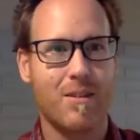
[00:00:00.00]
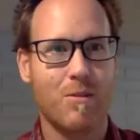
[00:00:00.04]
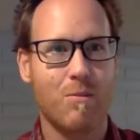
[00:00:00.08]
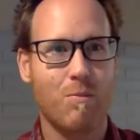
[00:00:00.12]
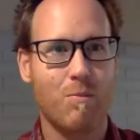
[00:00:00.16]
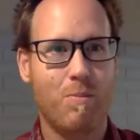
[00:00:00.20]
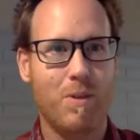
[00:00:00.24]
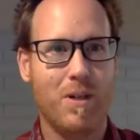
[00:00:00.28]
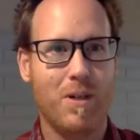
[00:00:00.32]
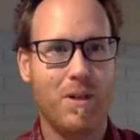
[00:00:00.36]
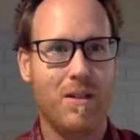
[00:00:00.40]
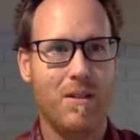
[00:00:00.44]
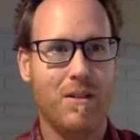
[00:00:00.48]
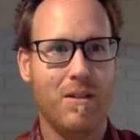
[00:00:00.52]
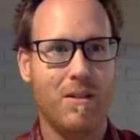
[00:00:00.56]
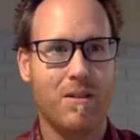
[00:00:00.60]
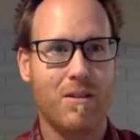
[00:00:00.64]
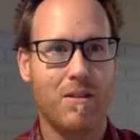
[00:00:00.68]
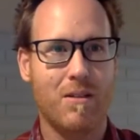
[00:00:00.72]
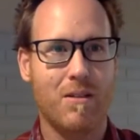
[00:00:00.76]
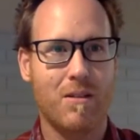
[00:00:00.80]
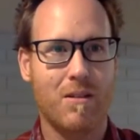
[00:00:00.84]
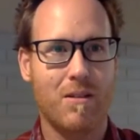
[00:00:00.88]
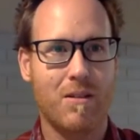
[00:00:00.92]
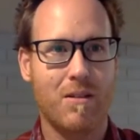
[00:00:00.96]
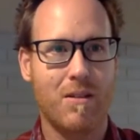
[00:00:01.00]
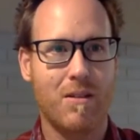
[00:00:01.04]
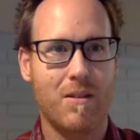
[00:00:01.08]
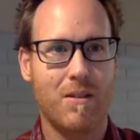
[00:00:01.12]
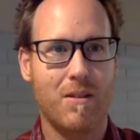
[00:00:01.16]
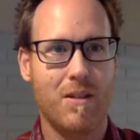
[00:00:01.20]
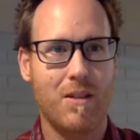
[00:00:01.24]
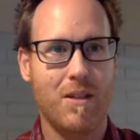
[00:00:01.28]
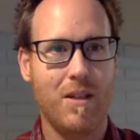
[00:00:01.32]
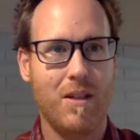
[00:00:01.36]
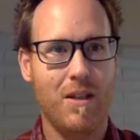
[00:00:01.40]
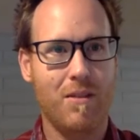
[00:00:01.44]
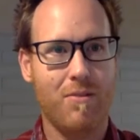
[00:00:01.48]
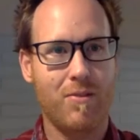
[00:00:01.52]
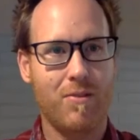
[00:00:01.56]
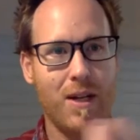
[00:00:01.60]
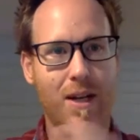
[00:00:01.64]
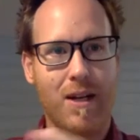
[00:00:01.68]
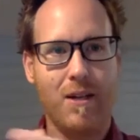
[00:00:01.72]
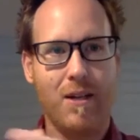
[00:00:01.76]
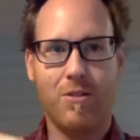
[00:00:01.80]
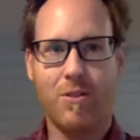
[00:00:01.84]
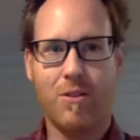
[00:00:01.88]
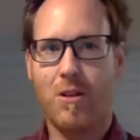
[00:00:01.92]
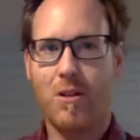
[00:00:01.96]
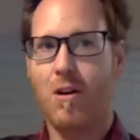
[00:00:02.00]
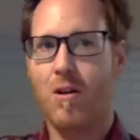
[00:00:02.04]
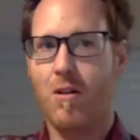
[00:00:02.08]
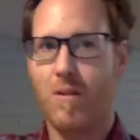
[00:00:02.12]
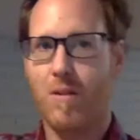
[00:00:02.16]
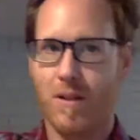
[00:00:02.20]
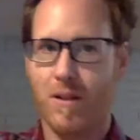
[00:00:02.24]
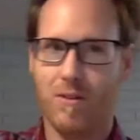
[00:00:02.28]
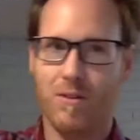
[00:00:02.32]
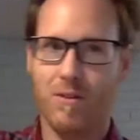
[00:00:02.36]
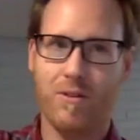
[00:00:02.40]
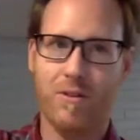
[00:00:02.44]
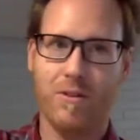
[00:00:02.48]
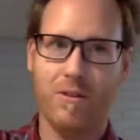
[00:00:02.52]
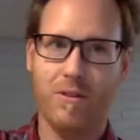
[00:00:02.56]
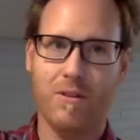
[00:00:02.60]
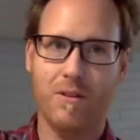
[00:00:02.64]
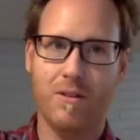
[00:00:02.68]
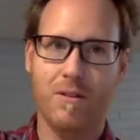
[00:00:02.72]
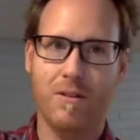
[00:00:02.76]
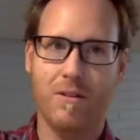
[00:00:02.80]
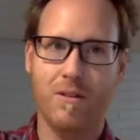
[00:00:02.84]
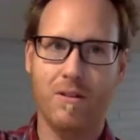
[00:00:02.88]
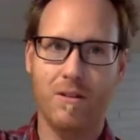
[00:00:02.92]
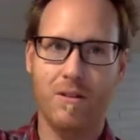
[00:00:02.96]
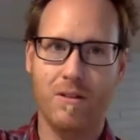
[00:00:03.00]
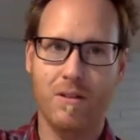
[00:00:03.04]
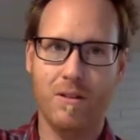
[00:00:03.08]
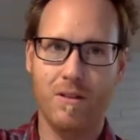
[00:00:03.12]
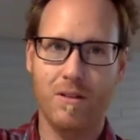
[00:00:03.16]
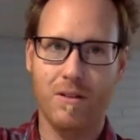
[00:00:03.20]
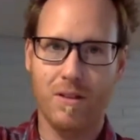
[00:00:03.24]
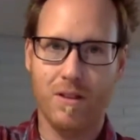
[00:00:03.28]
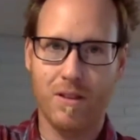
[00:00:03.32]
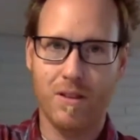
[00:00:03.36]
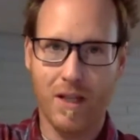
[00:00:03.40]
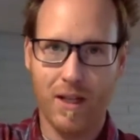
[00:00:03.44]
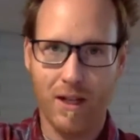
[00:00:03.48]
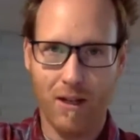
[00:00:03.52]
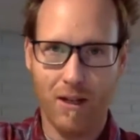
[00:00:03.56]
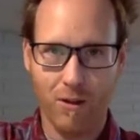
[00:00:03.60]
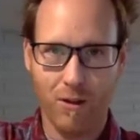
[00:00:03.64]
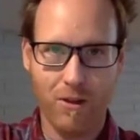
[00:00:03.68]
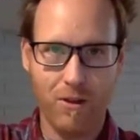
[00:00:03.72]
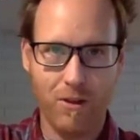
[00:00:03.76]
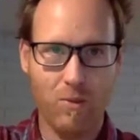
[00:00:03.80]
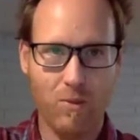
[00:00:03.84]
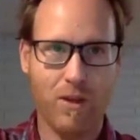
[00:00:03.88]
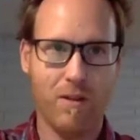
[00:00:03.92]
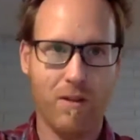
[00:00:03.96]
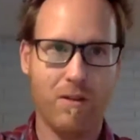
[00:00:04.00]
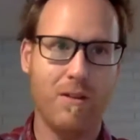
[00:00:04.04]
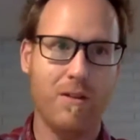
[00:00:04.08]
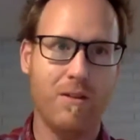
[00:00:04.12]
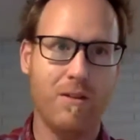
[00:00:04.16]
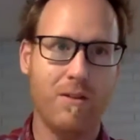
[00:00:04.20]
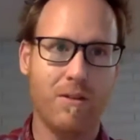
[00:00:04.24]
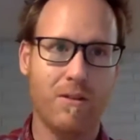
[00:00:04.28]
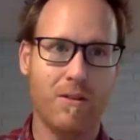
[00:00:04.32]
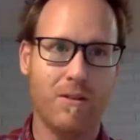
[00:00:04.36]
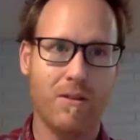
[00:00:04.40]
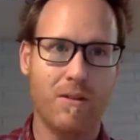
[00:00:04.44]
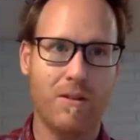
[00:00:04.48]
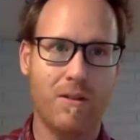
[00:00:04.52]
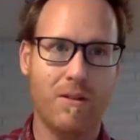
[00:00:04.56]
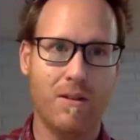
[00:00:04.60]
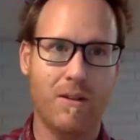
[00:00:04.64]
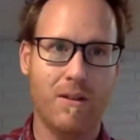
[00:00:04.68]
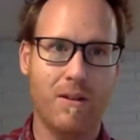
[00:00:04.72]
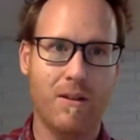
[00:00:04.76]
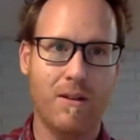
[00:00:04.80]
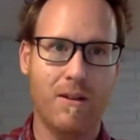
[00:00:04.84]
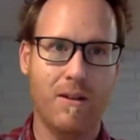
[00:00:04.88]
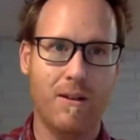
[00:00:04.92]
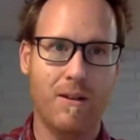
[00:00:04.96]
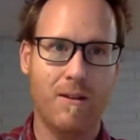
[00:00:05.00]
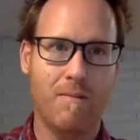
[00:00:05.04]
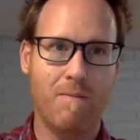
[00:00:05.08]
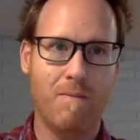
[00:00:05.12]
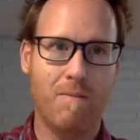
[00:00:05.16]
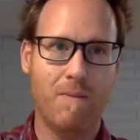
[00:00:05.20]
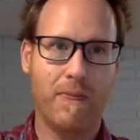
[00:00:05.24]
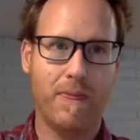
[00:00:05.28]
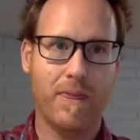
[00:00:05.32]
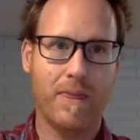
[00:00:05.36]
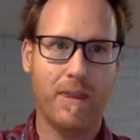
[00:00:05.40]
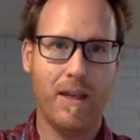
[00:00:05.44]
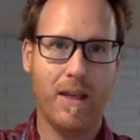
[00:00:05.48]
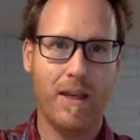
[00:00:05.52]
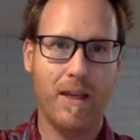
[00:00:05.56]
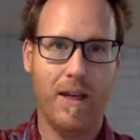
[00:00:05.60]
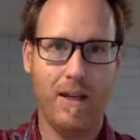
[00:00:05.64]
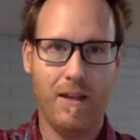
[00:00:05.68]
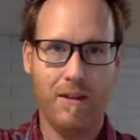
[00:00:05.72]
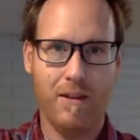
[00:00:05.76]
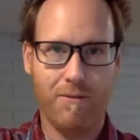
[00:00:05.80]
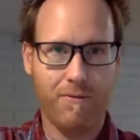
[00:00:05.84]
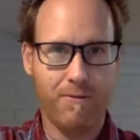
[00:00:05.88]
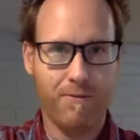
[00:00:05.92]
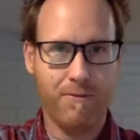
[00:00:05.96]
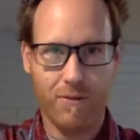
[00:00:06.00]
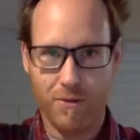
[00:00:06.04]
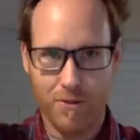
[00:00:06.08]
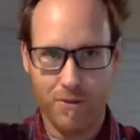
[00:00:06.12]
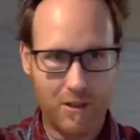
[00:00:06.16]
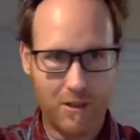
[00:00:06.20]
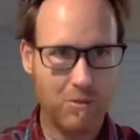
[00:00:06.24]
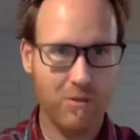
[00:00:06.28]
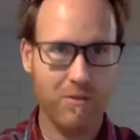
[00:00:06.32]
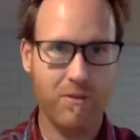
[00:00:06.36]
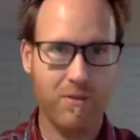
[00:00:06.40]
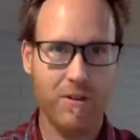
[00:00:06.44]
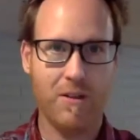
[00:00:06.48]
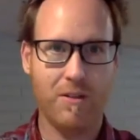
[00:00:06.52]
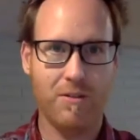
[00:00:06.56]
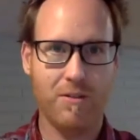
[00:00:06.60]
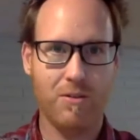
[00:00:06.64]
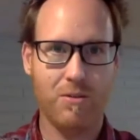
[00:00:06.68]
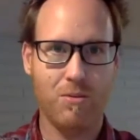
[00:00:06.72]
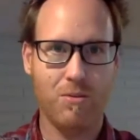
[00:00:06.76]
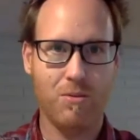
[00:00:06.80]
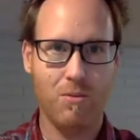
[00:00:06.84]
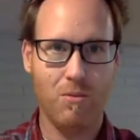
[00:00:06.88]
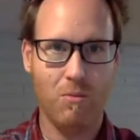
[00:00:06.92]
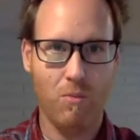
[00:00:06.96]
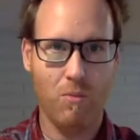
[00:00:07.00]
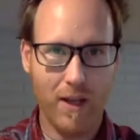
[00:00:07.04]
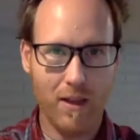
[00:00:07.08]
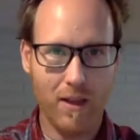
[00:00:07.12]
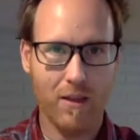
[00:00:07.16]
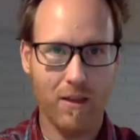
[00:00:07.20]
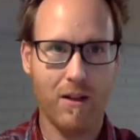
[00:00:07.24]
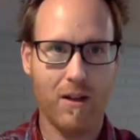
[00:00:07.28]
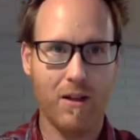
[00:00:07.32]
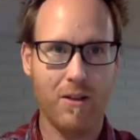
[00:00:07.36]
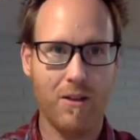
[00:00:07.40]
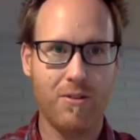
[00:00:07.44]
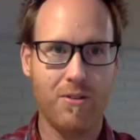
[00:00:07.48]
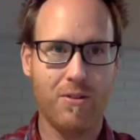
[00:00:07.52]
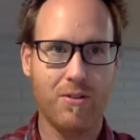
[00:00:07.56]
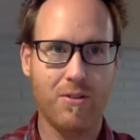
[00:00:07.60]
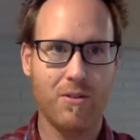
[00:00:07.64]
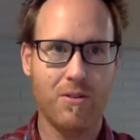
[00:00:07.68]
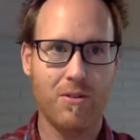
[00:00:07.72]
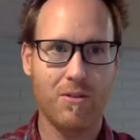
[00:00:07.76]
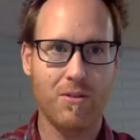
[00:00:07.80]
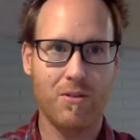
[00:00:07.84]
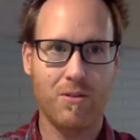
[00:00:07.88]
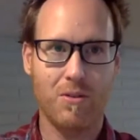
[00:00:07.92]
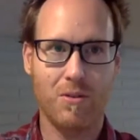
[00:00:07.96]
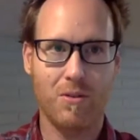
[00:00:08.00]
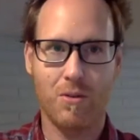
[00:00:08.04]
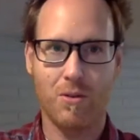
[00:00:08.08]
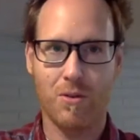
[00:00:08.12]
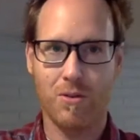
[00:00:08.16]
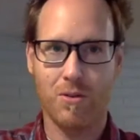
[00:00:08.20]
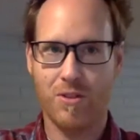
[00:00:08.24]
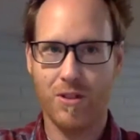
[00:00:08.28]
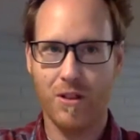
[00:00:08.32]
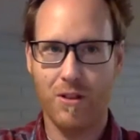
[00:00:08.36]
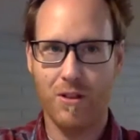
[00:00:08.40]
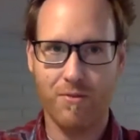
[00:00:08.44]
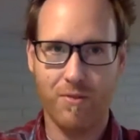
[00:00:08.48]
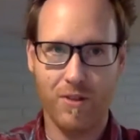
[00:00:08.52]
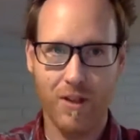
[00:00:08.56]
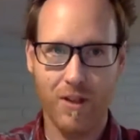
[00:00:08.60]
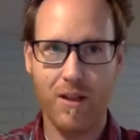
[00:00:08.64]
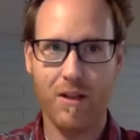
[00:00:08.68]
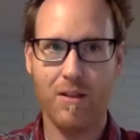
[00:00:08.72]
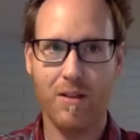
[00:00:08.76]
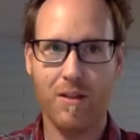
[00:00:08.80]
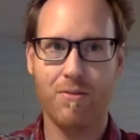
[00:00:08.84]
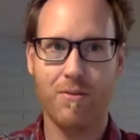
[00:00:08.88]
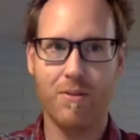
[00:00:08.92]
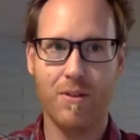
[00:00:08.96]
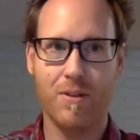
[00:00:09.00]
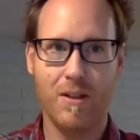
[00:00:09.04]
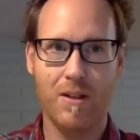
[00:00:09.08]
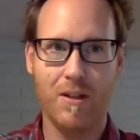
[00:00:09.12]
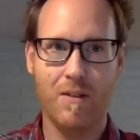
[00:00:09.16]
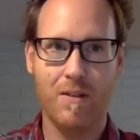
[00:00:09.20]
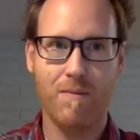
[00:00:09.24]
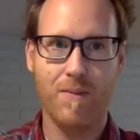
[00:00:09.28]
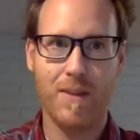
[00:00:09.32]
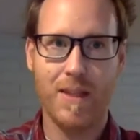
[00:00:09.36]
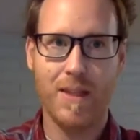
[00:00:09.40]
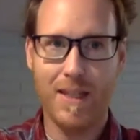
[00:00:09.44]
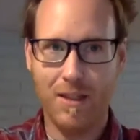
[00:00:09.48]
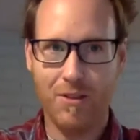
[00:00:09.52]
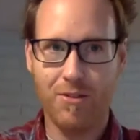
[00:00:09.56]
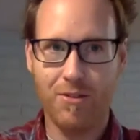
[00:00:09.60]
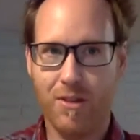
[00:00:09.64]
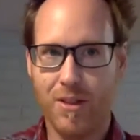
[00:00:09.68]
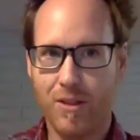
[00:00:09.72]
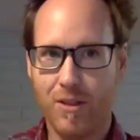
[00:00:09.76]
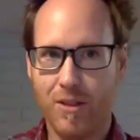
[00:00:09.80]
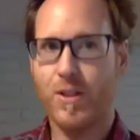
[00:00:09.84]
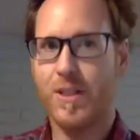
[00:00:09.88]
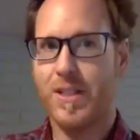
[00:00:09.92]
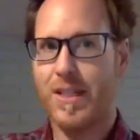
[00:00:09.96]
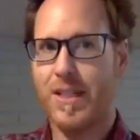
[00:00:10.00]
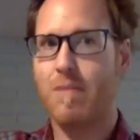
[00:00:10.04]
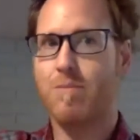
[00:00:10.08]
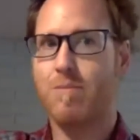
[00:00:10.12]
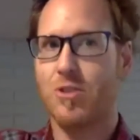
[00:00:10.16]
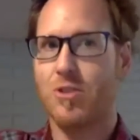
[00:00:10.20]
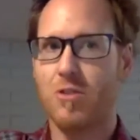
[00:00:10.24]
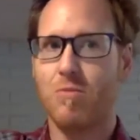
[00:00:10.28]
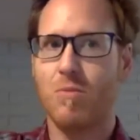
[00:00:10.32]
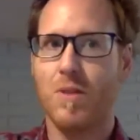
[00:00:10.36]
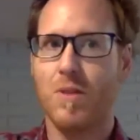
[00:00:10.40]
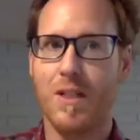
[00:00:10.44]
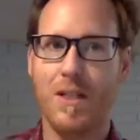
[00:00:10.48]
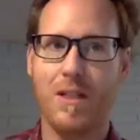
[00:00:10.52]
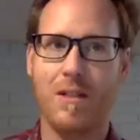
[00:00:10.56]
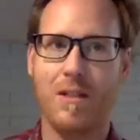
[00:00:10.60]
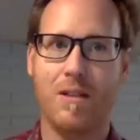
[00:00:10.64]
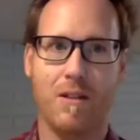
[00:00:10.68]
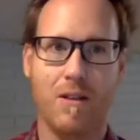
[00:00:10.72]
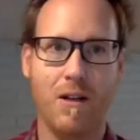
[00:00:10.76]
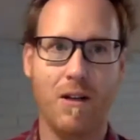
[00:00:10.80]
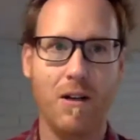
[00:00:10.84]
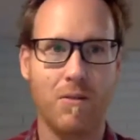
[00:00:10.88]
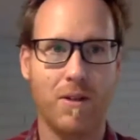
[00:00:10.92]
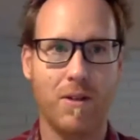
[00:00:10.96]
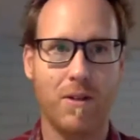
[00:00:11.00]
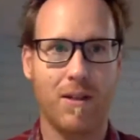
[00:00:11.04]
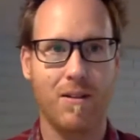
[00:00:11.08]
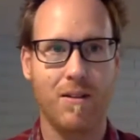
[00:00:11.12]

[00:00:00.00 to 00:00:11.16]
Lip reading: But if God has called us to health and wellness, and if for some of us, weight loss or self love is the redemption we need to go in,